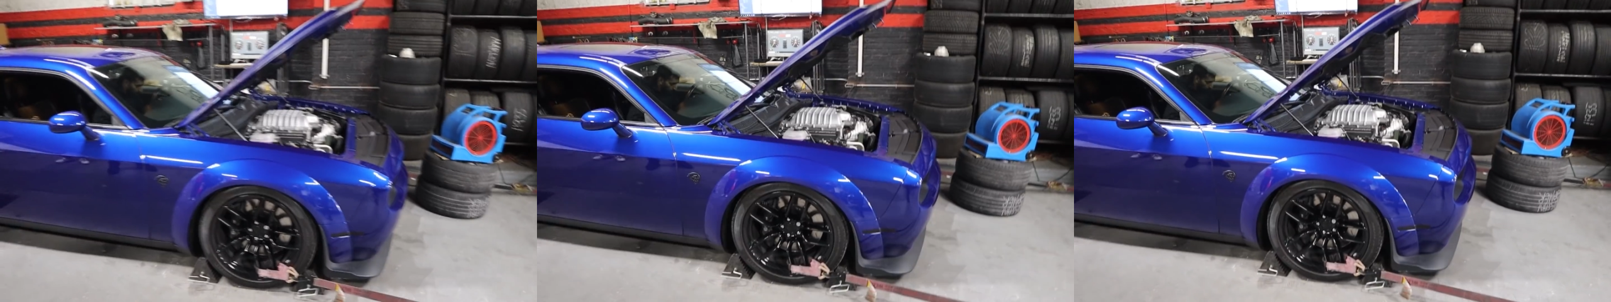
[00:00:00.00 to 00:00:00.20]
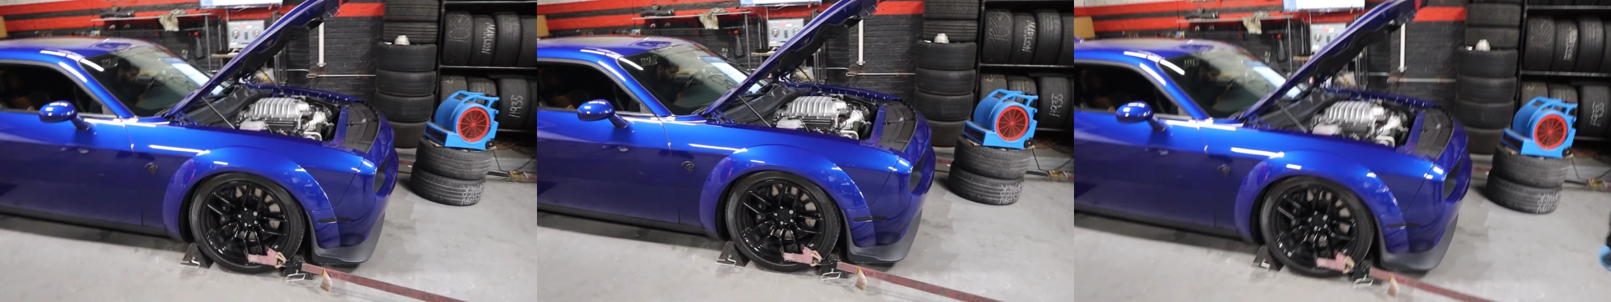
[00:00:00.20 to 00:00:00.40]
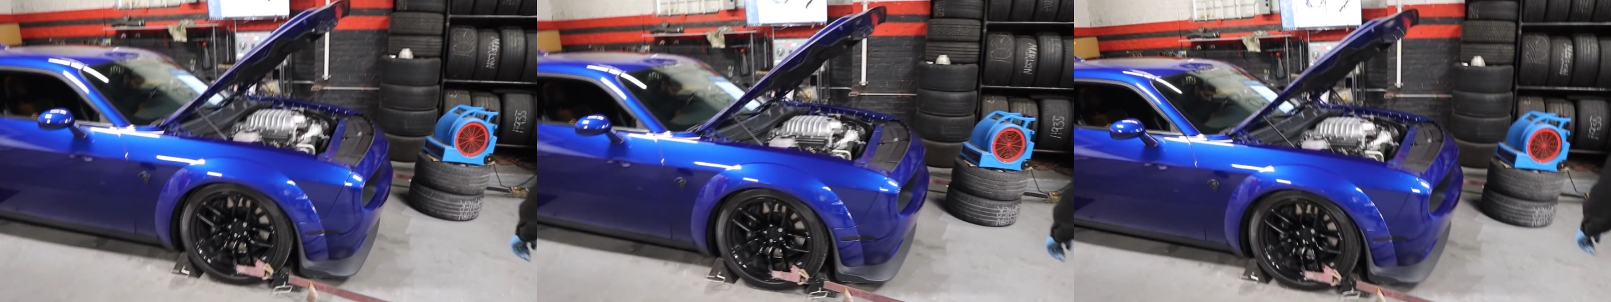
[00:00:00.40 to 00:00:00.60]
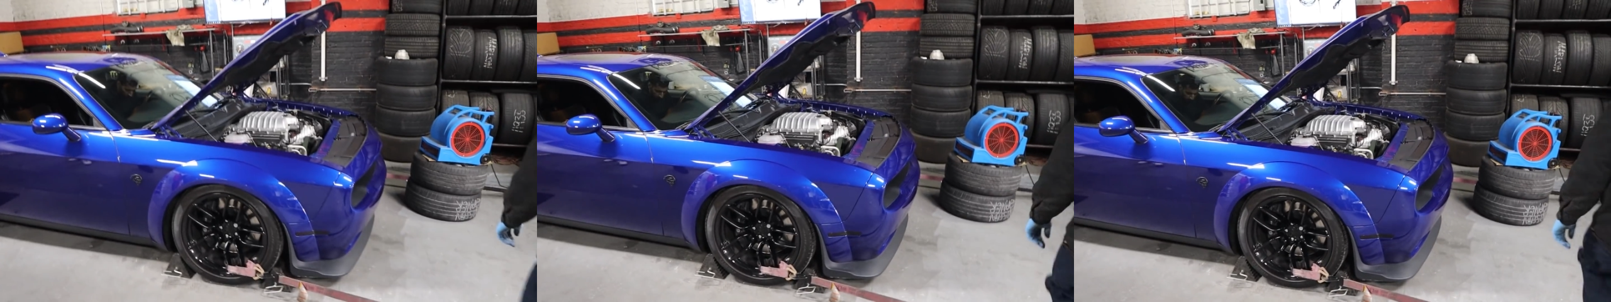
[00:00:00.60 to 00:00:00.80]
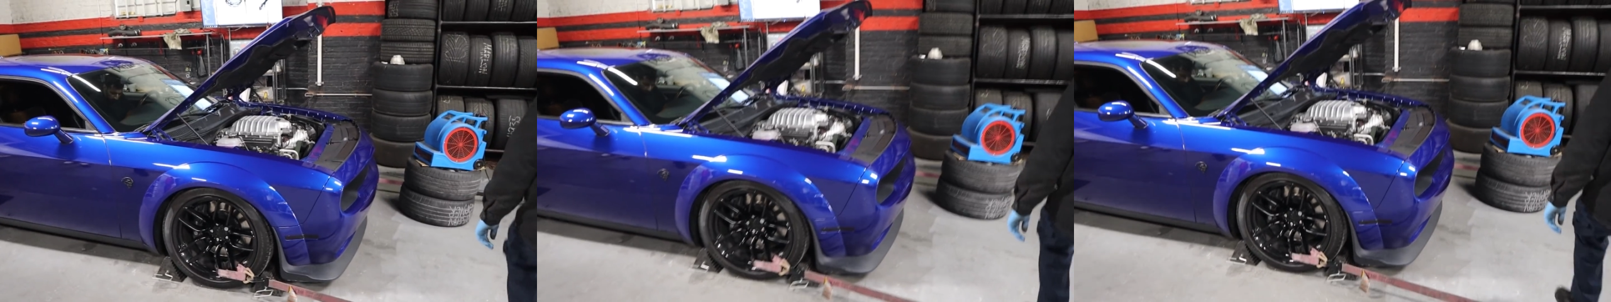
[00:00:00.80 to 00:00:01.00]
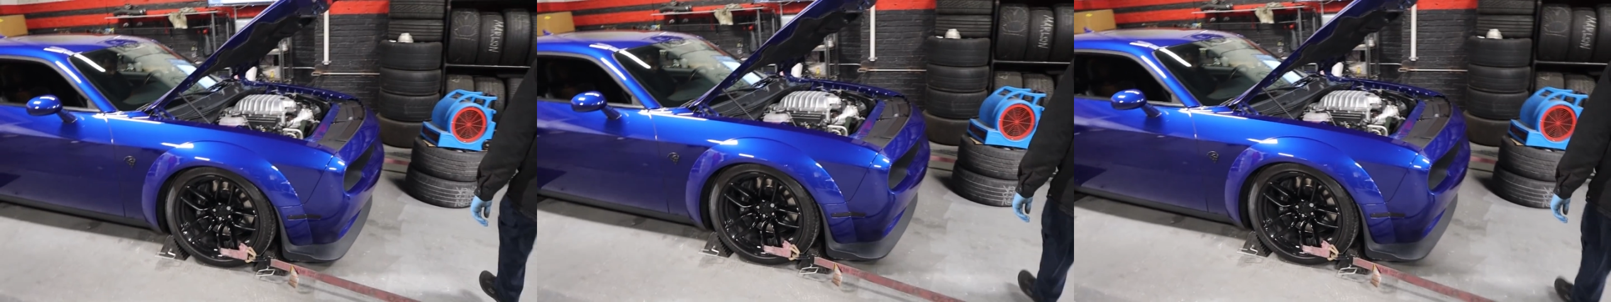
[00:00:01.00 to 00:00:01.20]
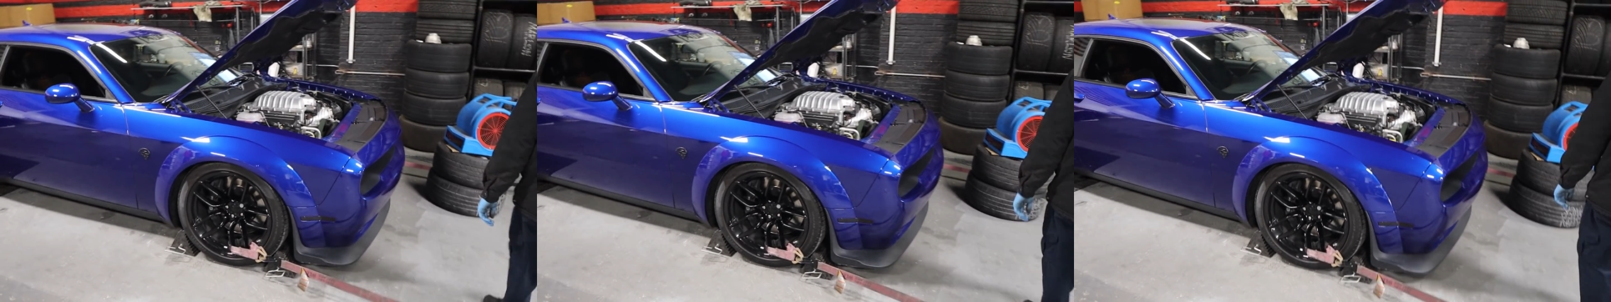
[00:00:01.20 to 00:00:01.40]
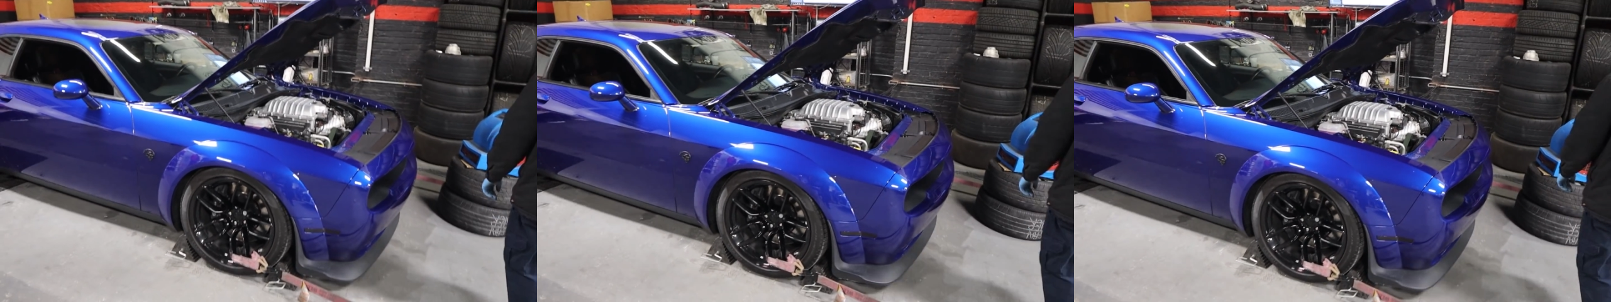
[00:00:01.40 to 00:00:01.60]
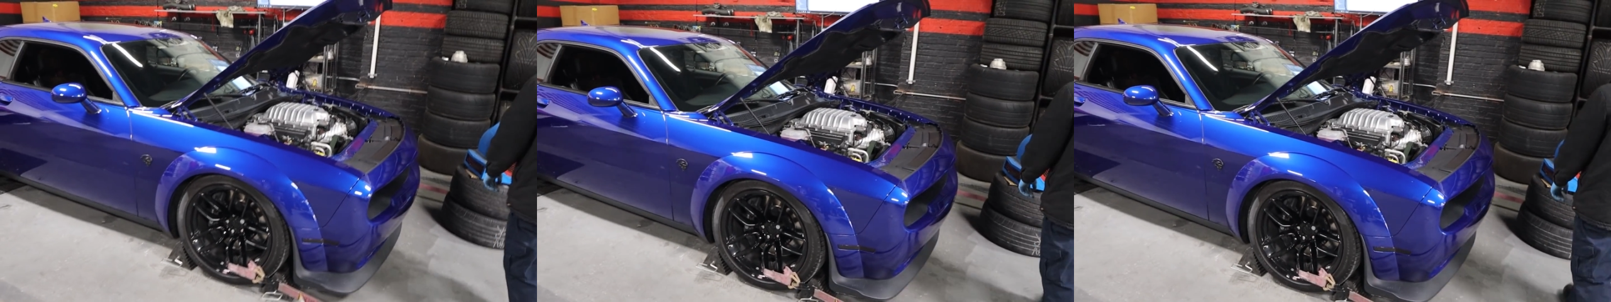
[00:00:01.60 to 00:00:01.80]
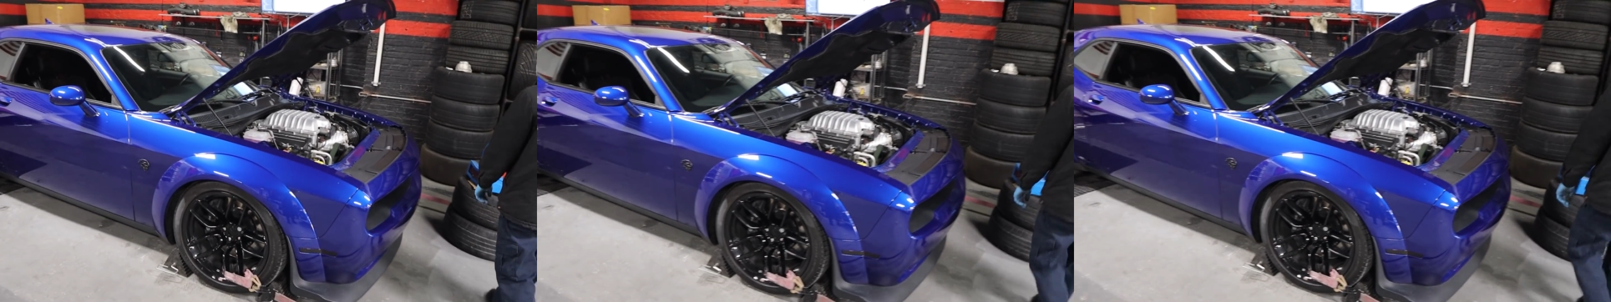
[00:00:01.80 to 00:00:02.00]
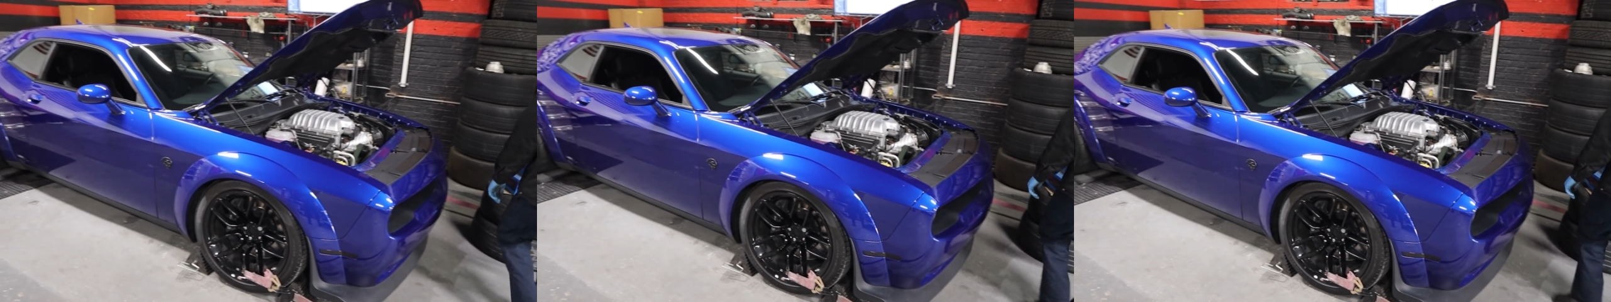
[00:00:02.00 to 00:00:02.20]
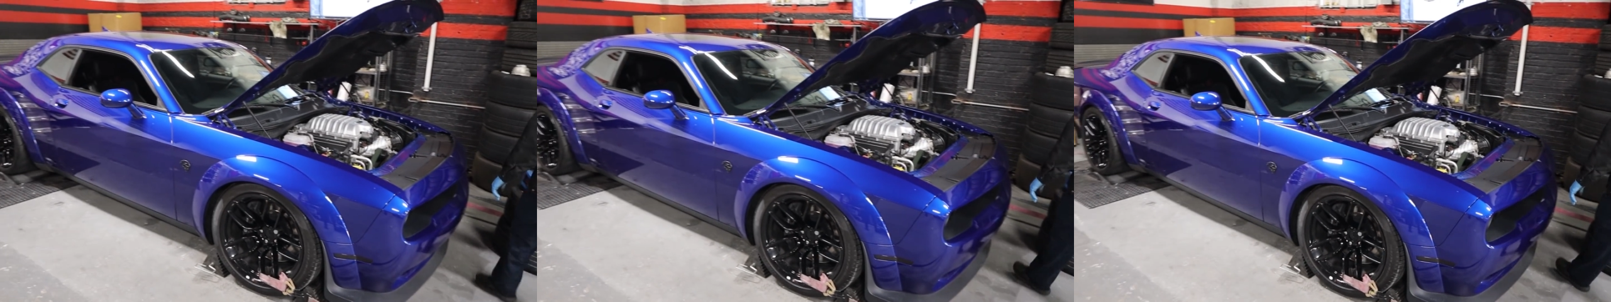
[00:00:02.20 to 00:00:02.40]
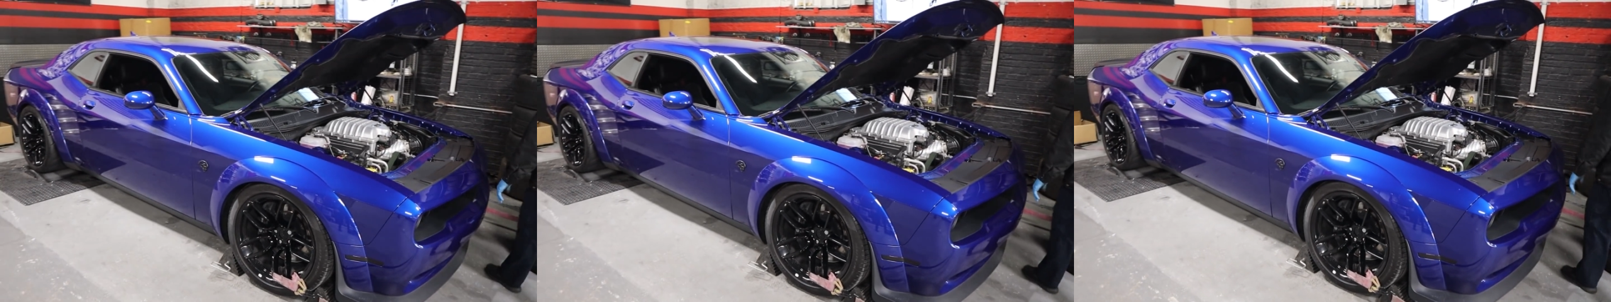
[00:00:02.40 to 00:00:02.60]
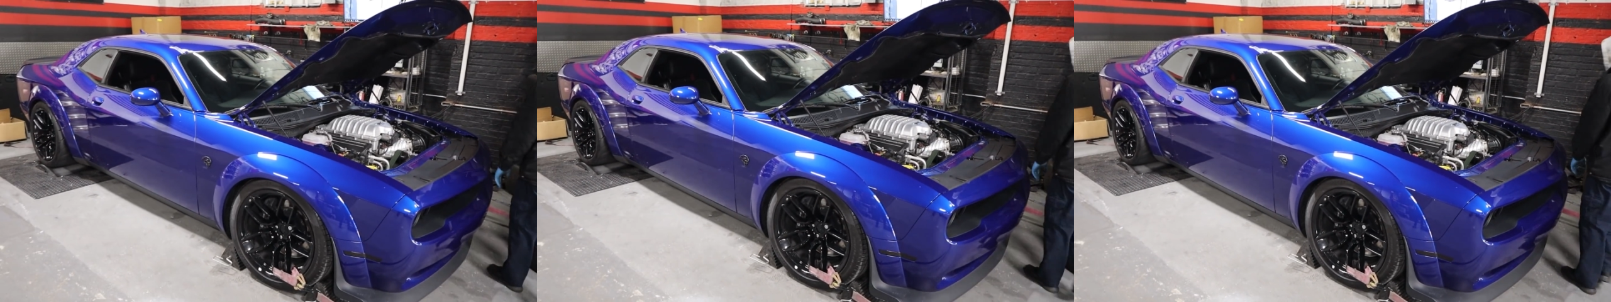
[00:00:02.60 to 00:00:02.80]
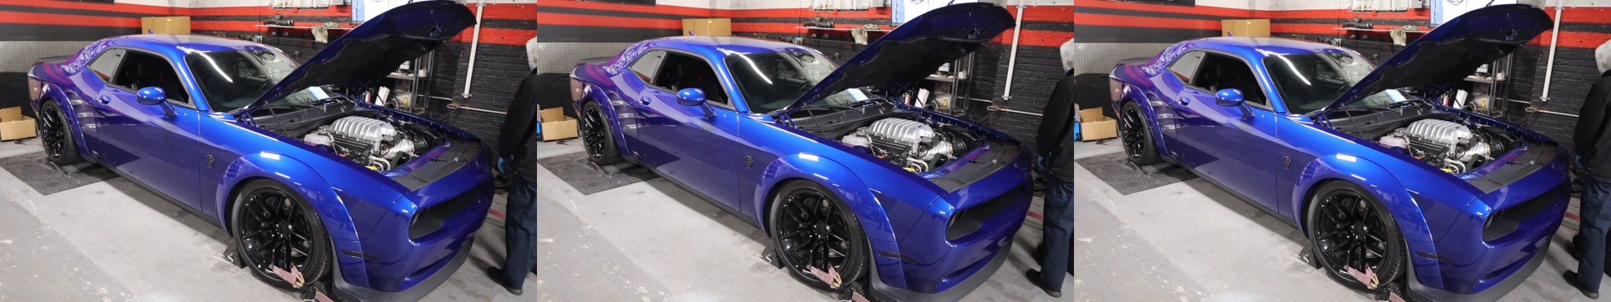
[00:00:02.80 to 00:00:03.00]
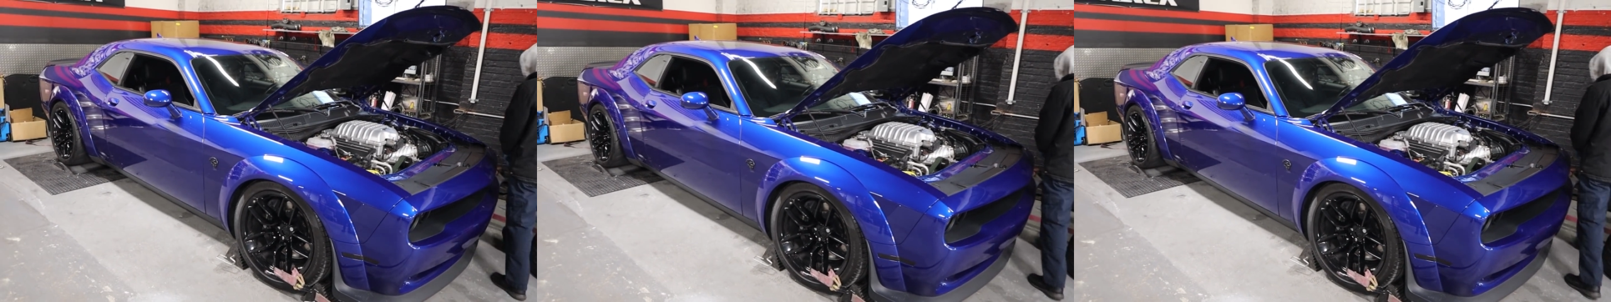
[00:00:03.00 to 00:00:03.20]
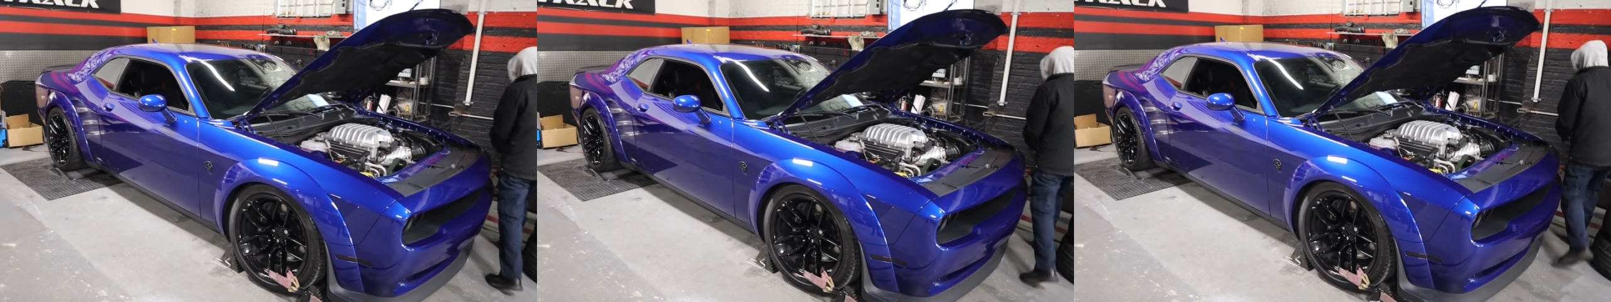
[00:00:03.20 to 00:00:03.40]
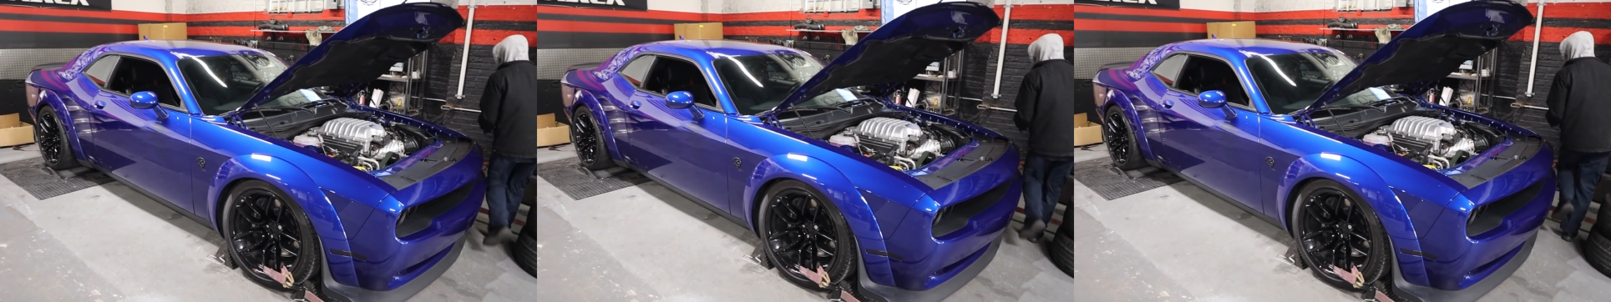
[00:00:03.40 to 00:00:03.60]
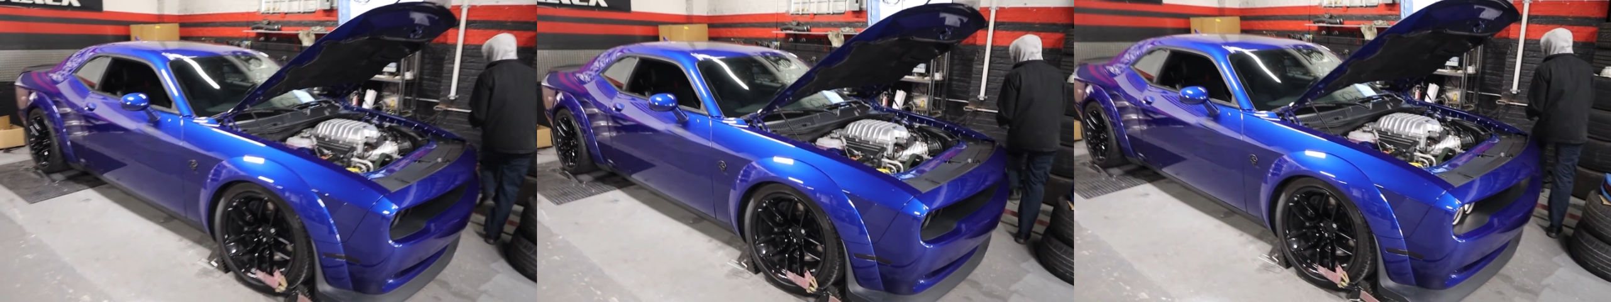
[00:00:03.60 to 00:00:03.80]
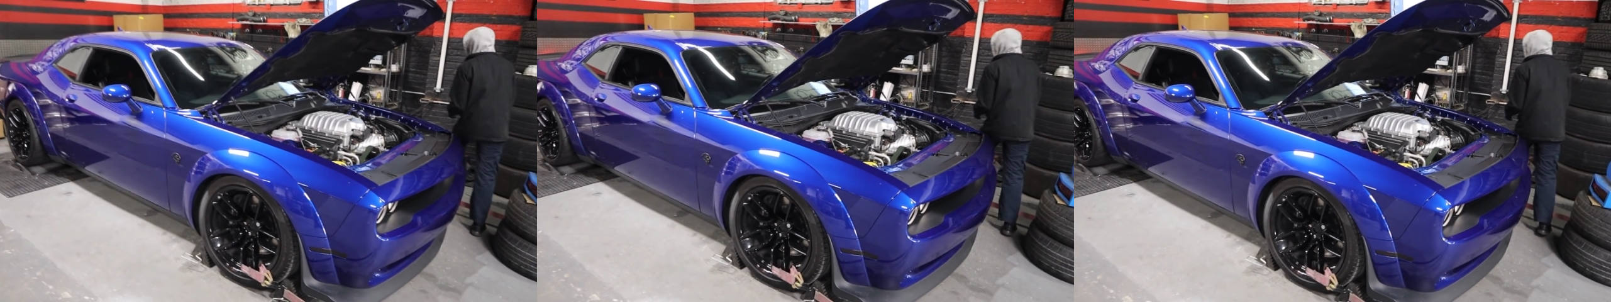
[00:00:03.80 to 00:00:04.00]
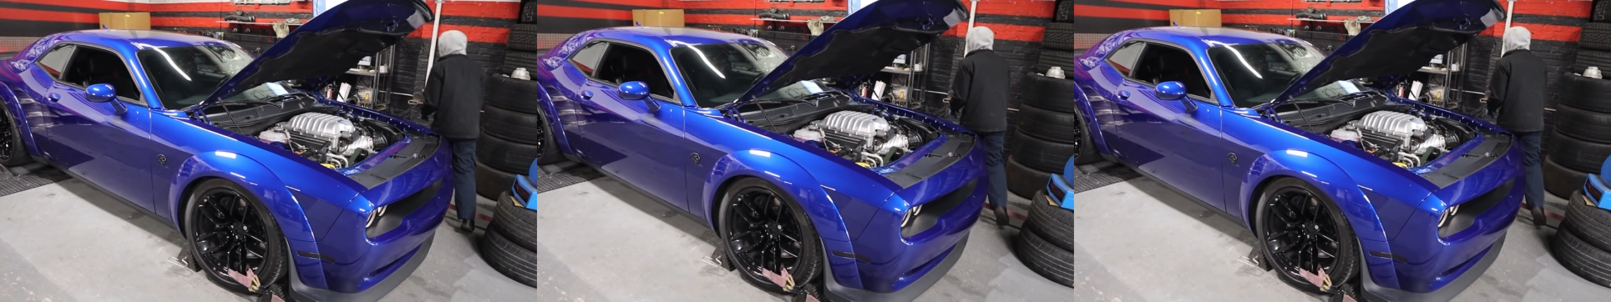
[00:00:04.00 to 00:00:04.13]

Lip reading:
(no speaker visible)